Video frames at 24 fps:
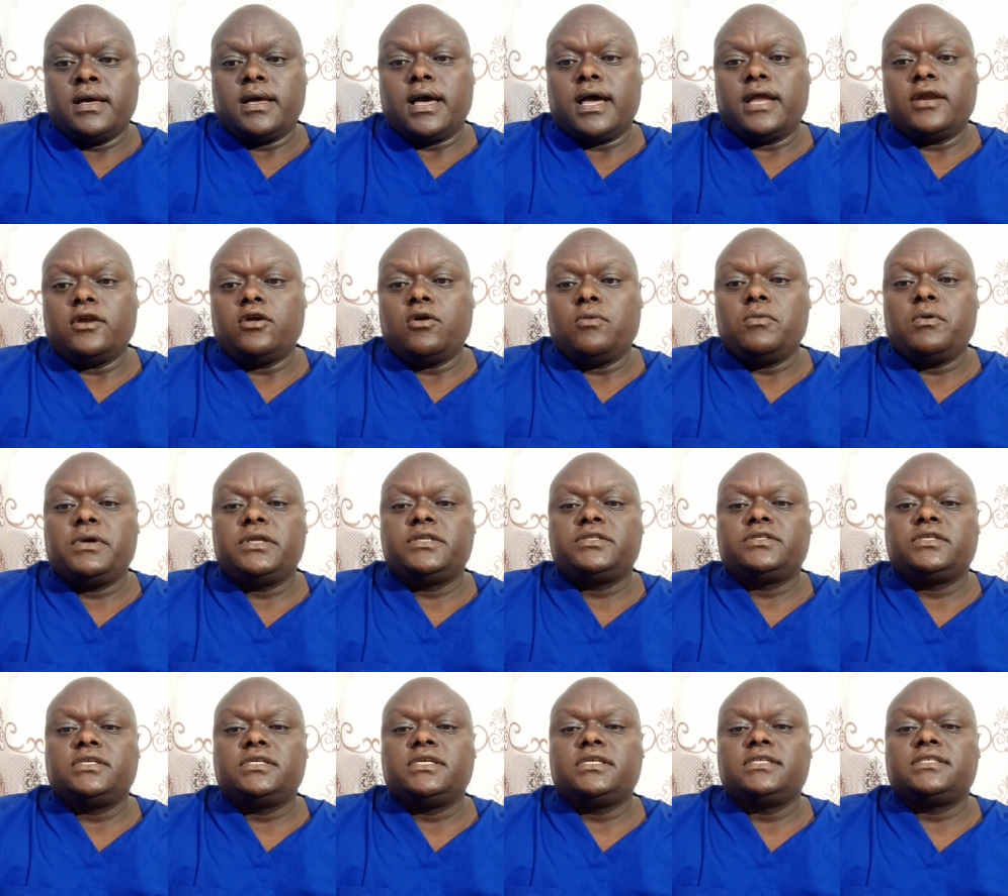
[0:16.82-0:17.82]
A normal
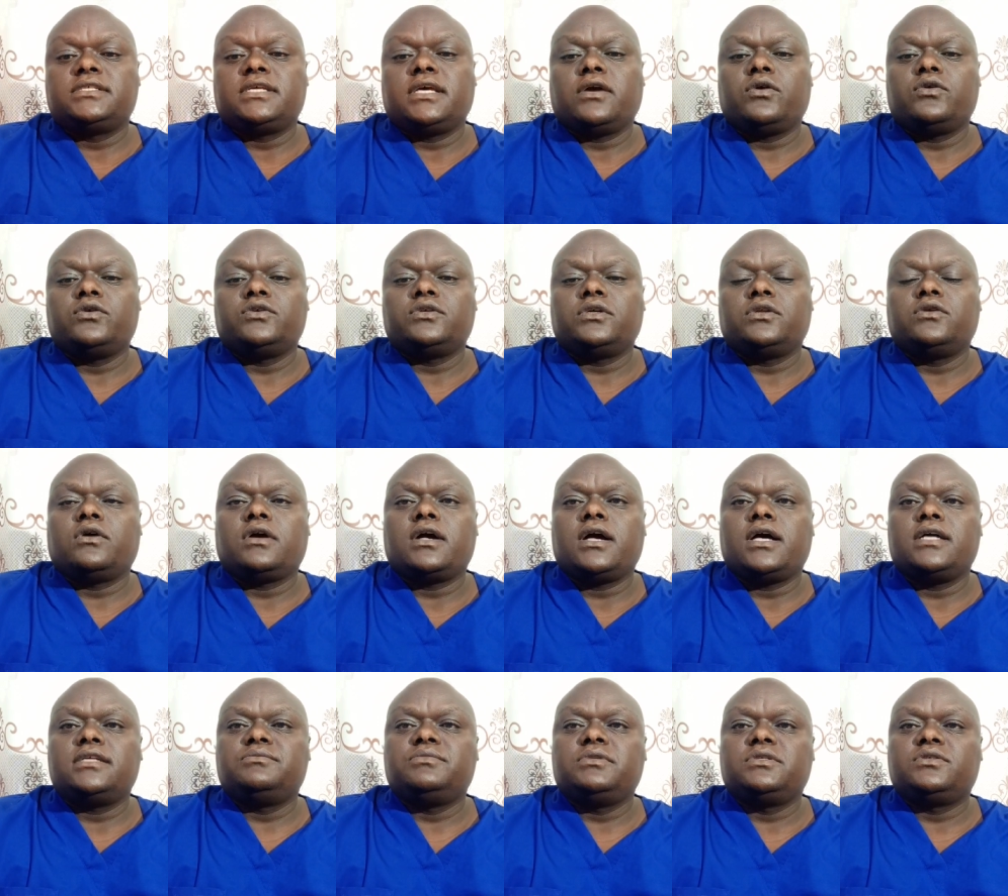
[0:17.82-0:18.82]
menstruation cycle usually
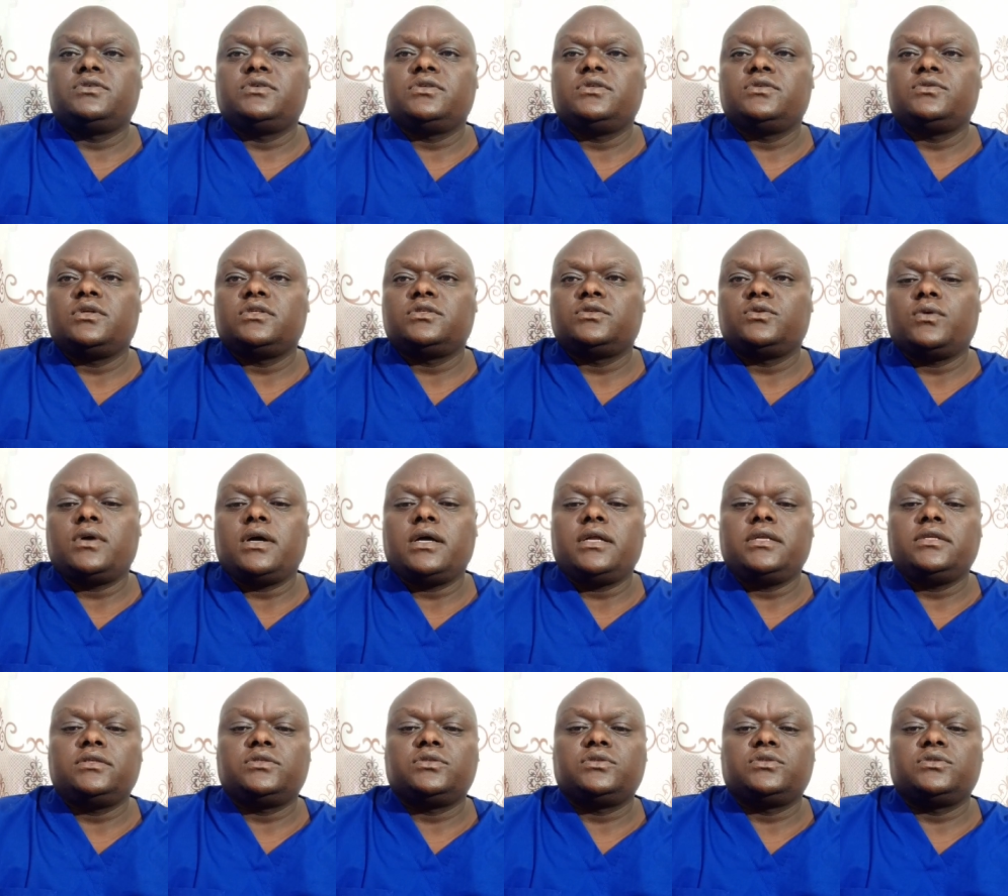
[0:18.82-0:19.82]
occurs between
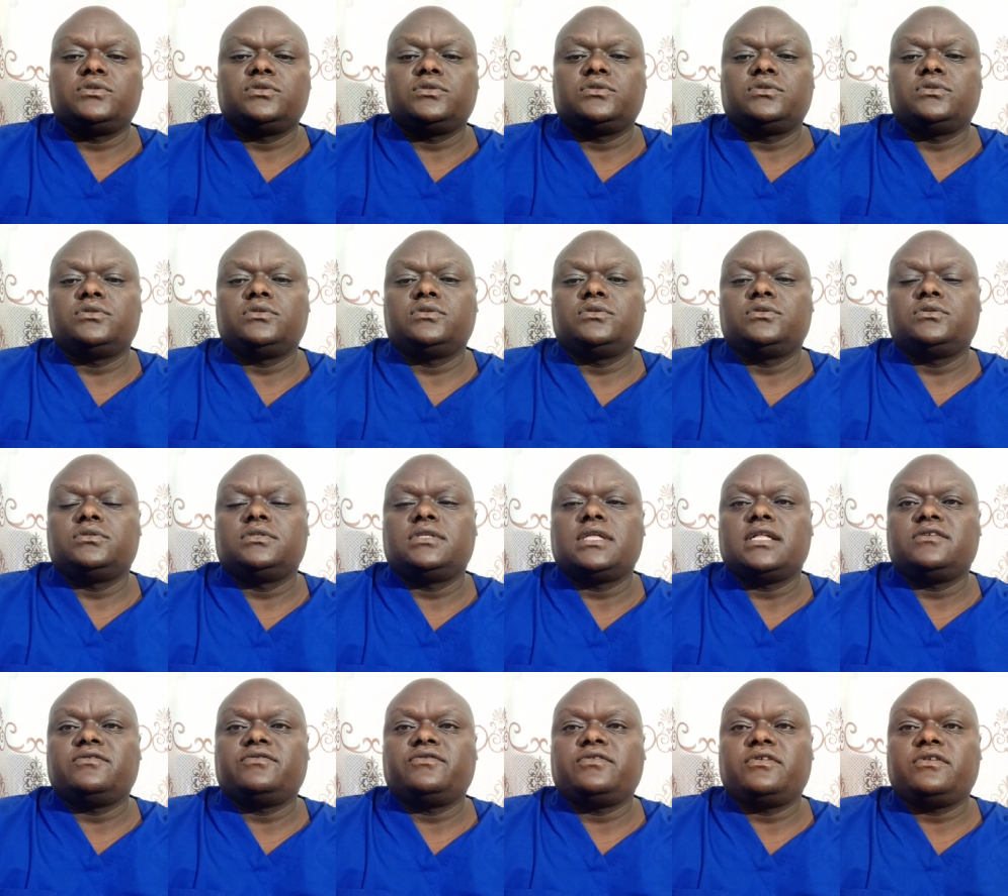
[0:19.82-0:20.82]
21 to
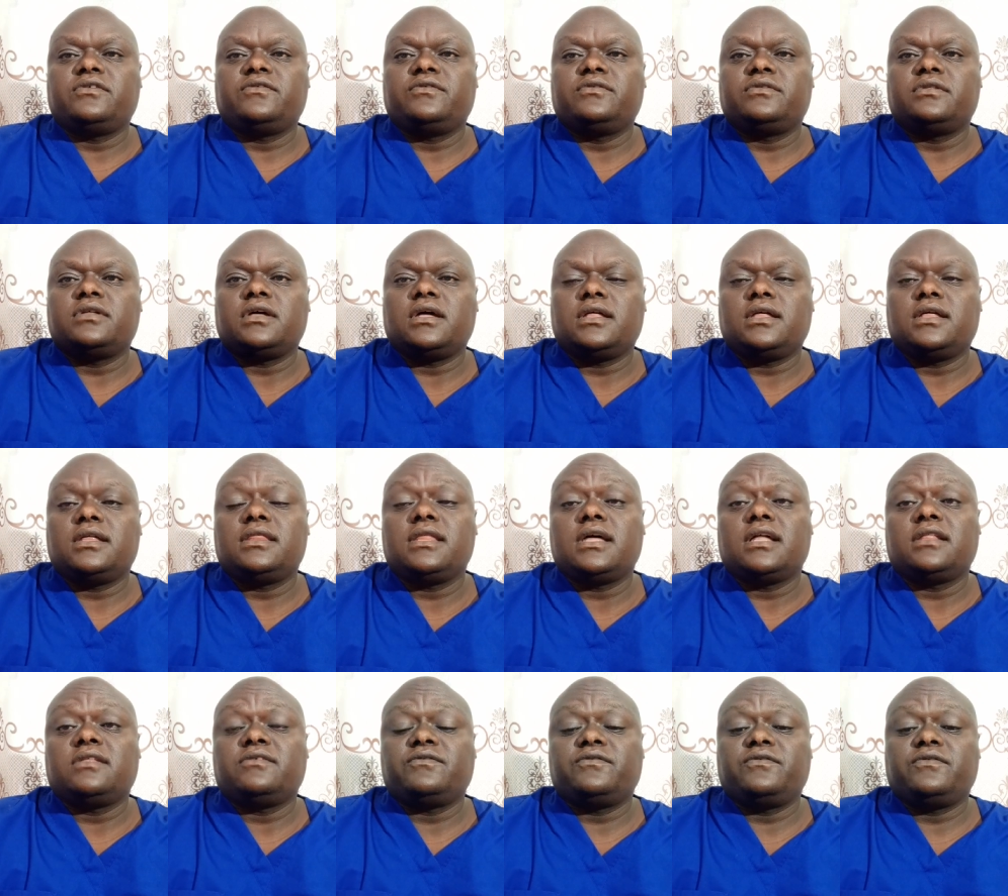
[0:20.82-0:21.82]
35, uh,
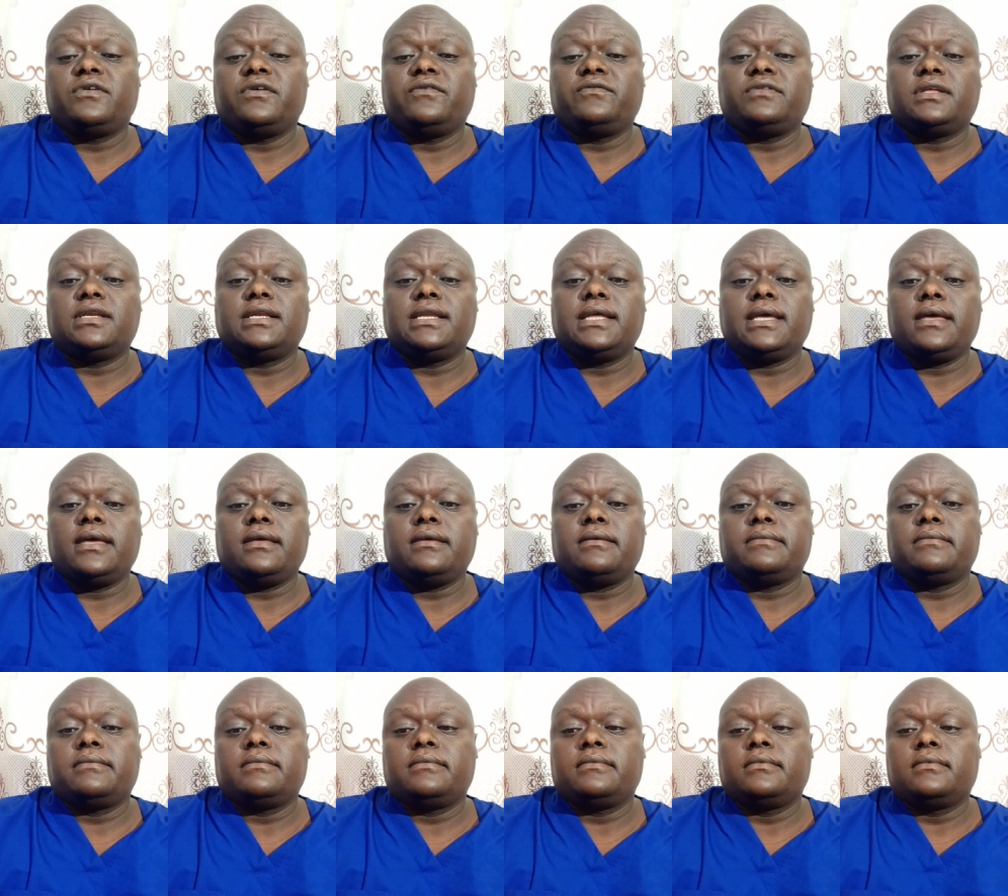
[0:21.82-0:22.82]
that 50
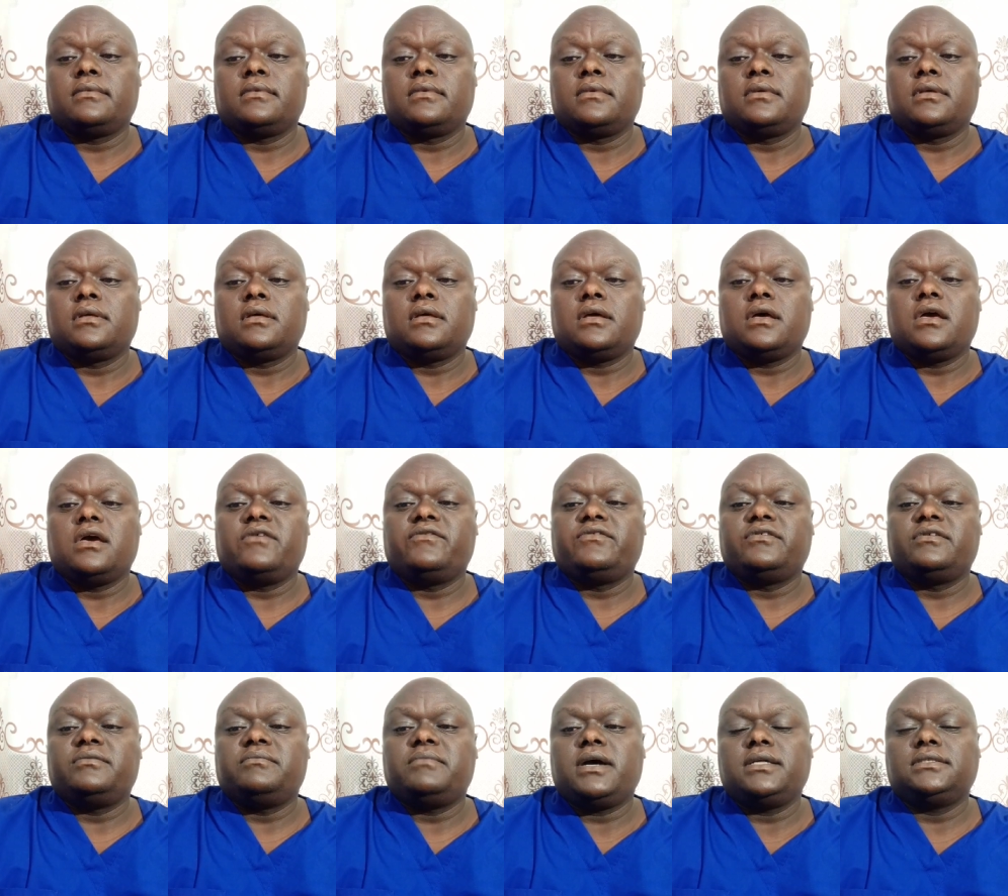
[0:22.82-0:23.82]
day
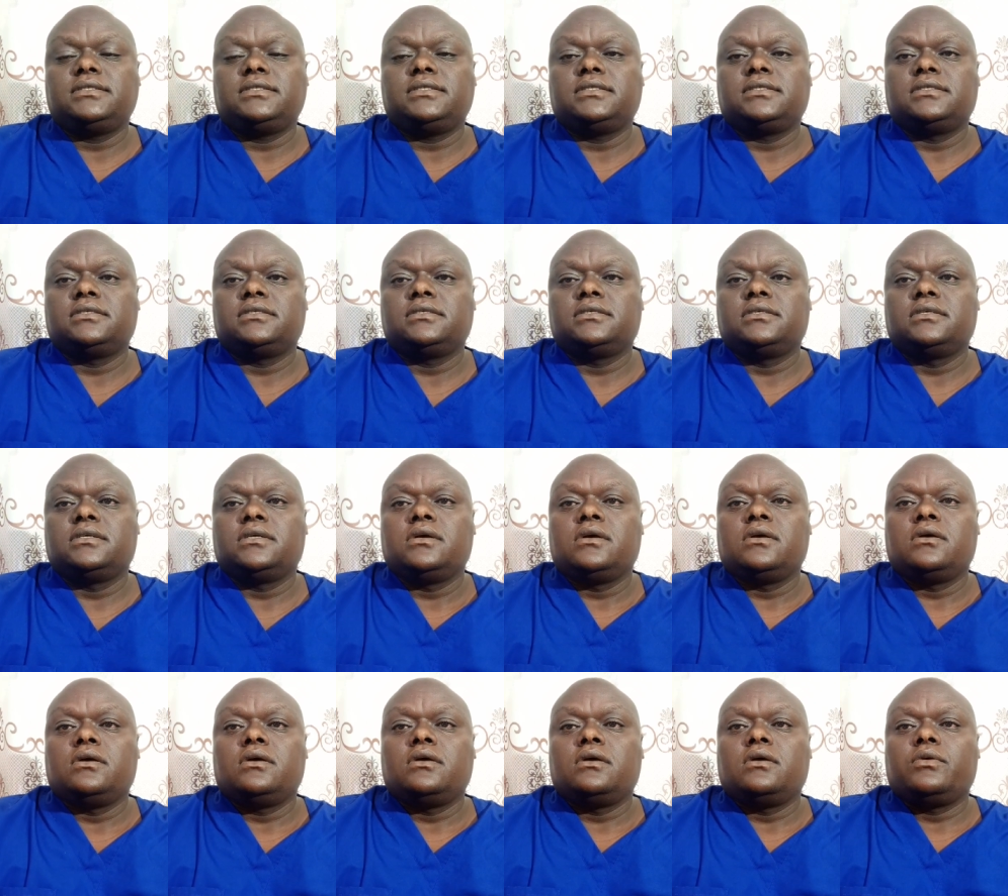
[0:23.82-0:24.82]
every month,
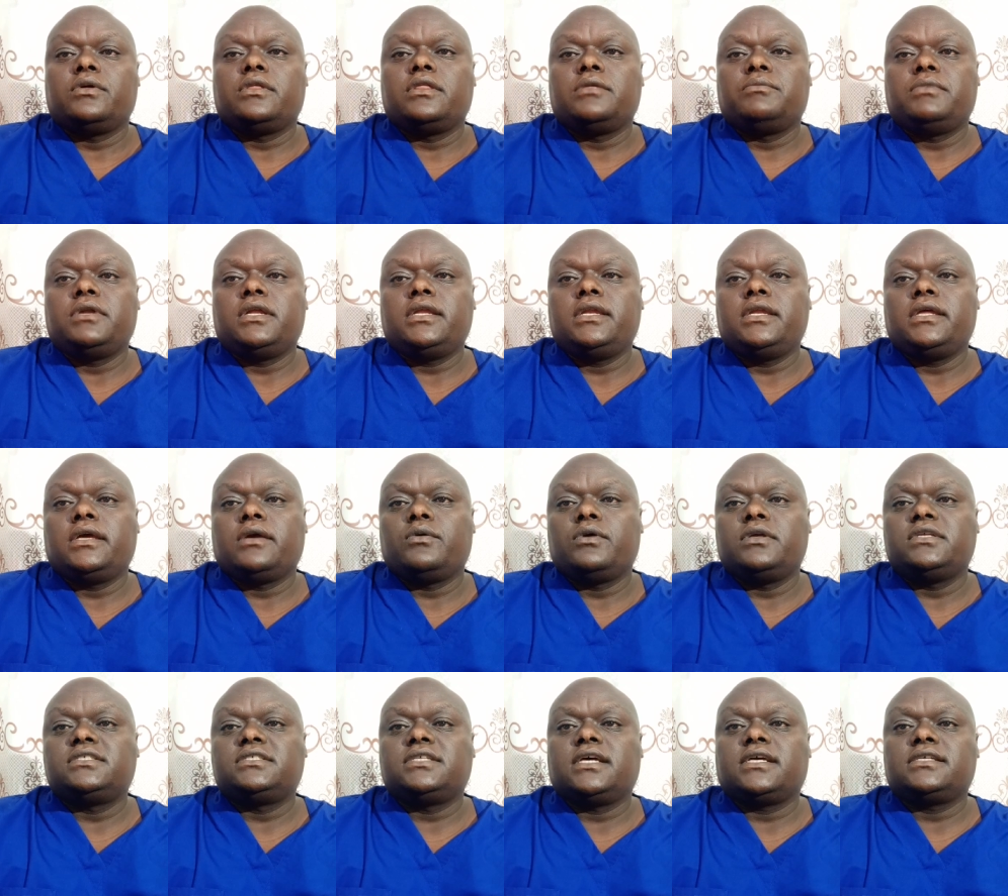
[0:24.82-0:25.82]
with bleeding
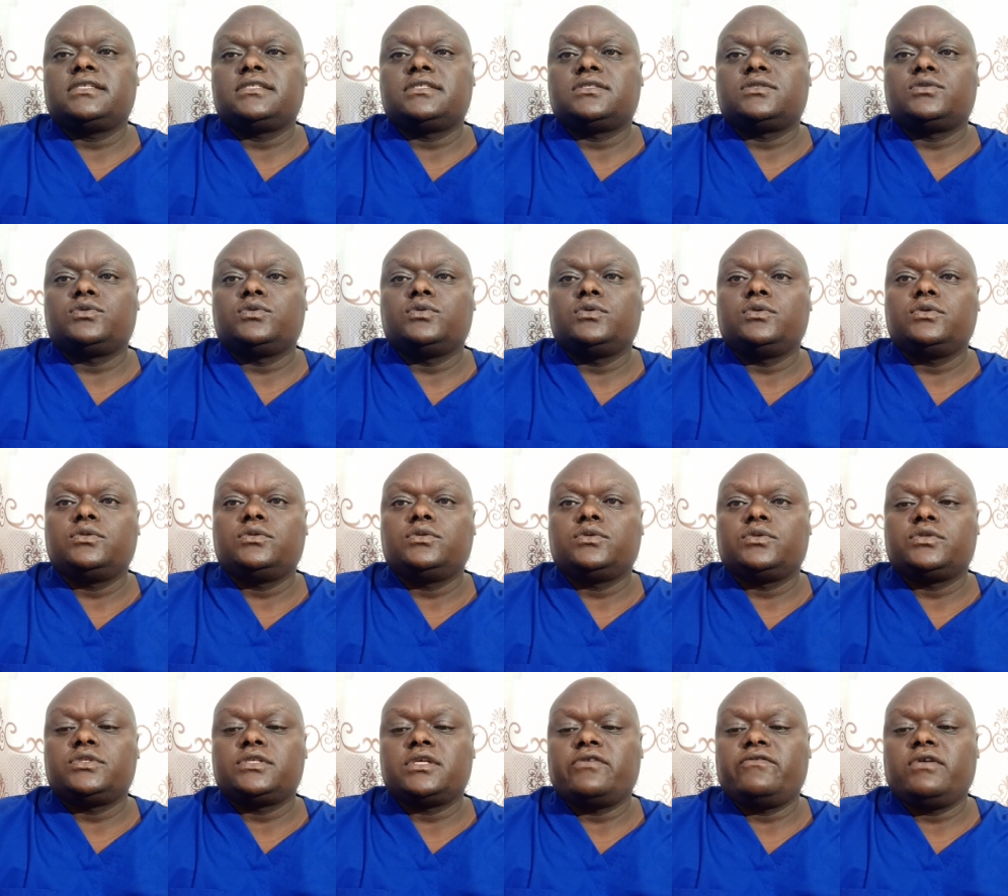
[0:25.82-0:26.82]
which takes two to
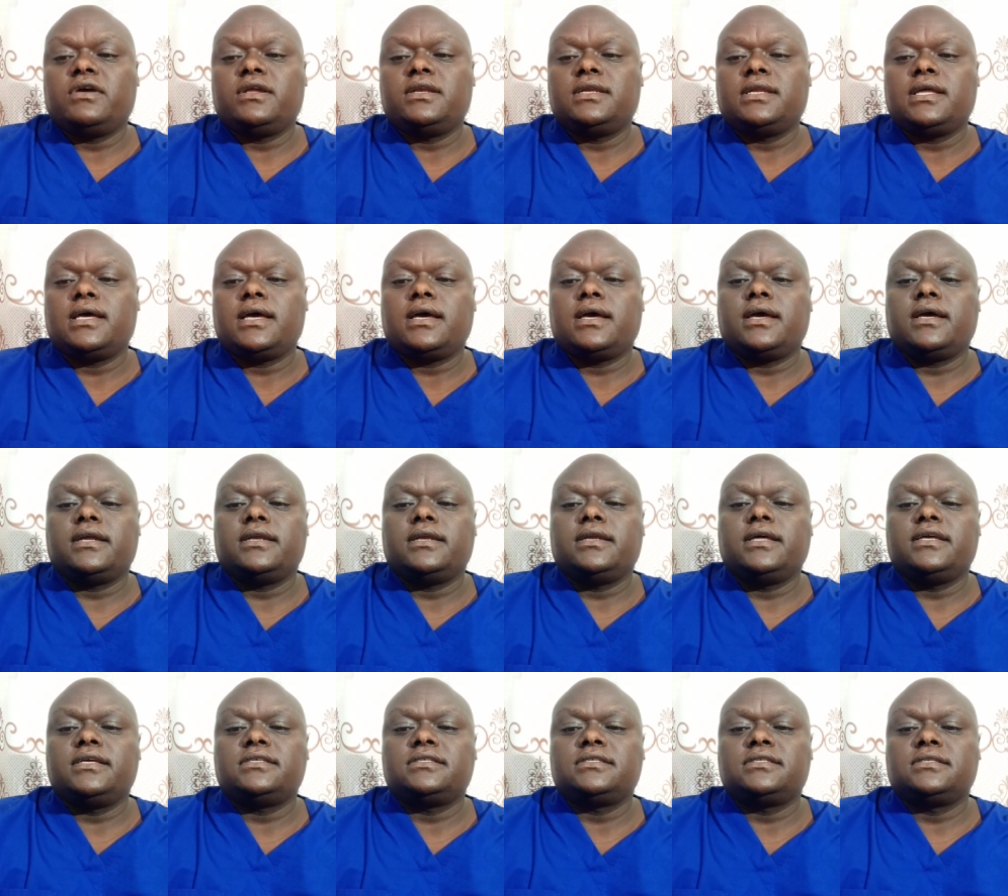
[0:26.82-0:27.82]
seven uh,
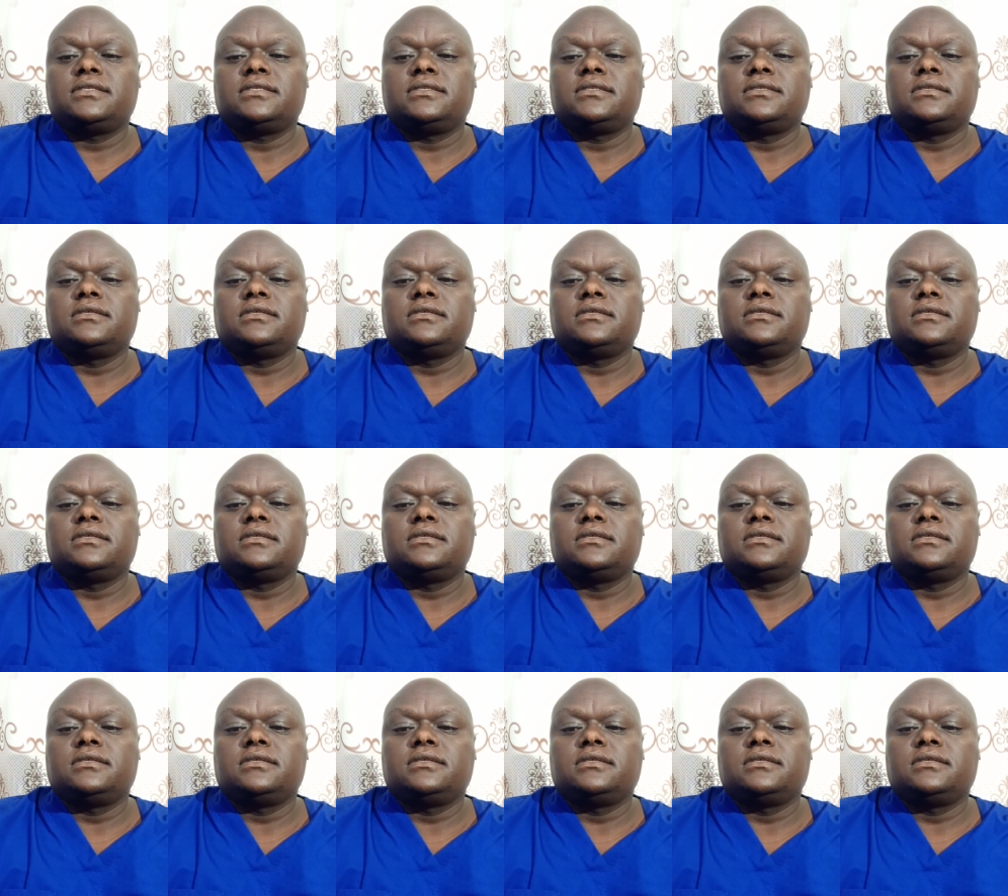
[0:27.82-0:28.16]
days.